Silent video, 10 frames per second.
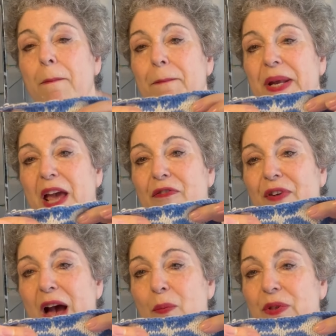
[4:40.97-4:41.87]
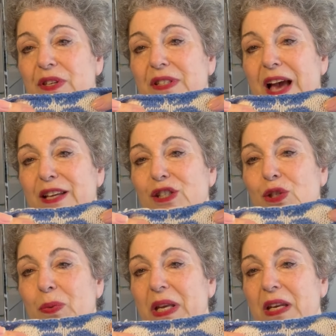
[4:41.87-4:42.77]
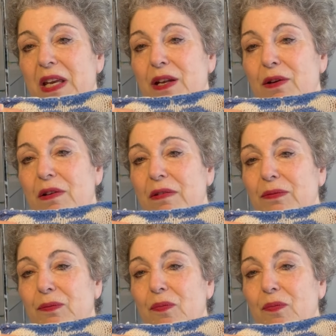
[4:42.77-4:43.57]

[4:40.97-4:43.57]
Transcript: But I found with a size three needle